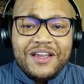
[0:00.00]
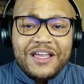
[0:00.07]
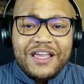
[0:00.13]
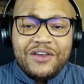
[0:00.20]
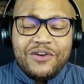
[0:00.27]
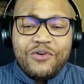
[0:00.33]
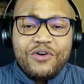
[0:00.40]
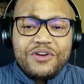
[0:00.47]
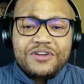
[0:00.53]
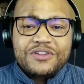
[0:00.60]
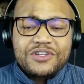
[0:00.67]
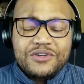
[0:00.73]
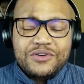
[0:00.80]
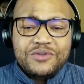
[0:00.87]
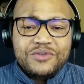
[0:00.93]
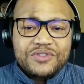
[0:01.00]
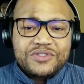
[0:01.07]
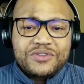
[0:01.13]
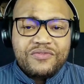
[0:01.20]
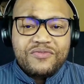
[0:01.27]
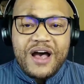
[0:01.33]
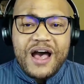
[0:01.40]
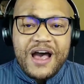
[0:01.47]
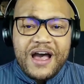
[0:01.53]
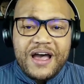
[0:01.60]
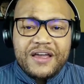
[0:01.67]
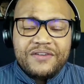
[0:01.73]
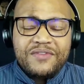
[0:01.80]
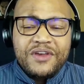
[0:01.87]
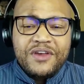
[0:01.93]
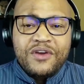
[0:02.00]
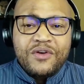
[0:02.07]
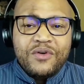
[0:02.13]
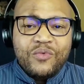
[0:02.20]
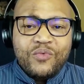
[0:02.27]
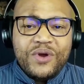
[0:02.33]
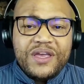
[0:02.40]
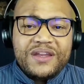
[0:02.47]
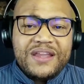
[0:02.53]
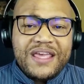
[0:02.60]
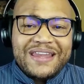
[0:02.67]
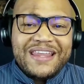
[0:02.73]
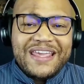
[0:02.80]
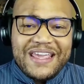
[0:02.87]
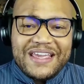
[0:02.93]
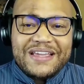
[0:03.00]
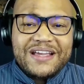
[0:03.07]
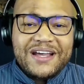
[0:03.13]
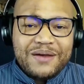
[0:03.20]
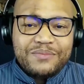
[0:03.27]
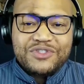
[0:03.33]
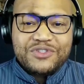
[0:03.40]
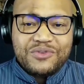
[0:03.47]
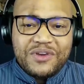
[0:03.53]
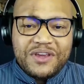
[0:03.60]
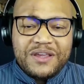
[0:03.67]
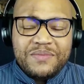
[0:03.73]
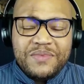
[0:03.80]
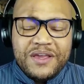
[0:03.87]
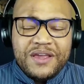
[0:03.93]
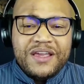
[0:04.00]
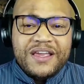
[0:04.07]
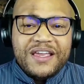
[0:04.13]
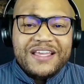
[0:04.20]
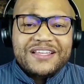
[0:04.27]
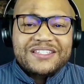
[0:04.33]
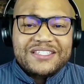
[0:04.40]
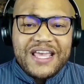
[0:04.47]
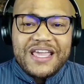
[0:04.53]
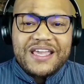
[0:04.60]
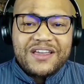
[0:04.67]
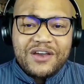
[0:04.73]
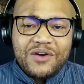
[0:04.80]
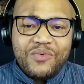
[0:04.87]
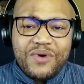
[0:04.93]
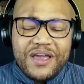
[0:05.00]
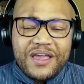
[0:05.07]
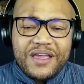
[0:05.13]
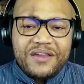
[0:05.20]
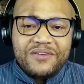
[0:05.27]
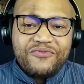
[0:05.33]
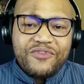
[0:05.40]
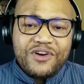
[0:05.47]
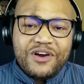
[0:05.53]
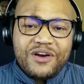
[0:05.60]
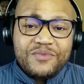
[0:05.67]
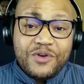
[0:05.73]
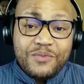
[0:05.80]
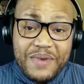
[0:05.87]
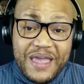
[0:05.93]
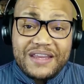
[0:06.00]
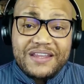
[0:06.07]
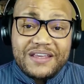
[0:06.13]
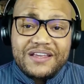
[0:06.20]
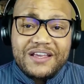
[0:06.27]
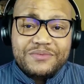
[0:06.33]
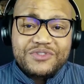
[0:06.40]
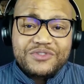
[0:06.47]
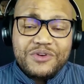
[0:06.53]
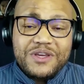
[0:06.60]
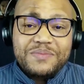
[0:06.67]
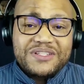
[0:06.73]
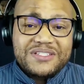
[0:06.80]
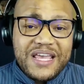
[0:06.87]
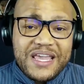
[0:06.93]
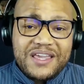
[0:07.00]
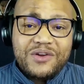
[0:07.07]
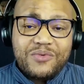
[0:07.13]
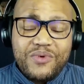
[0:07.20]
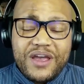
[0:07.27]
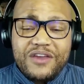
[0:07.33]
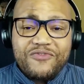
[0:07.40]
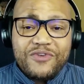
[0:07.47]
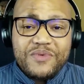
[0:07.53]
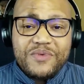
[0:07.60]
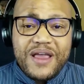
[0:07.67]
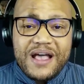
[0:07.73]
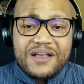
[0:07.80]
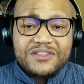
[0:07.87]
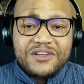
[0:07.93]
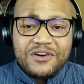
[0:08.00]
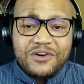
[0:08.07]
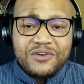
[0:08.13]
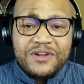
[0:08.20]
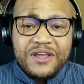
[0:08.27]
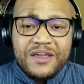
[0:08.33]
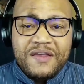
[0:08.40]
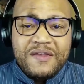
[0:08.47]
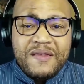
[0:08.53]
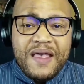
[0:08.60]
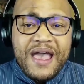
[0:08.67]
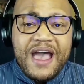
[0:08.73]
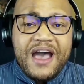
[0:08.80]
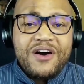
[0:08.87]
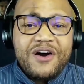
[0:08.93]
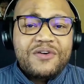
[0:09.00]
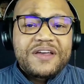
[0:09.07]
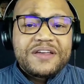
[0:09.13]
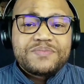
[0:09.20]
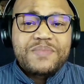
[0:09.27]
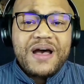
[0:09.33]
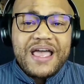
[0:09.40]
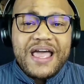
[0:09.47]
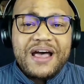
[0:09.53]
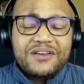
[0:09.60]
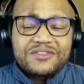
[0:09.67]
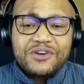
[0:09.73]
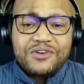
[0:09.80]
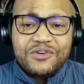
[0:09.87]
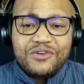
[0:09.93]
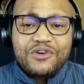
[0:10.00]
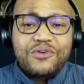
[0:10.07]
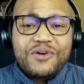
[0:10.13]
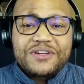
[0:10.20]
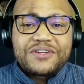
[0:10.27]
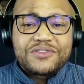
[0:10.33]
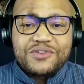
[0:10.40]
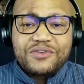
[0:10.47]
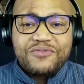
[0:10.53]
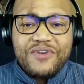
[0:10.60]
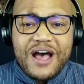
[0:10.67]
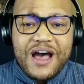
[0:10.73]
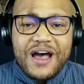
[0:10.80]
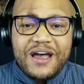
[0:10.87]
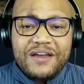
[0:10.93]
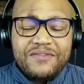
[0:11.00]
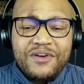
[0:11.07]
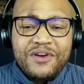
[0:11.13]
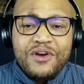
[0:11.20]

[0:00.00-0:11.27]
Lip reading: in order to survive when an income stream is taken away from your main income stream, is taken away from your household? How is my household going to survive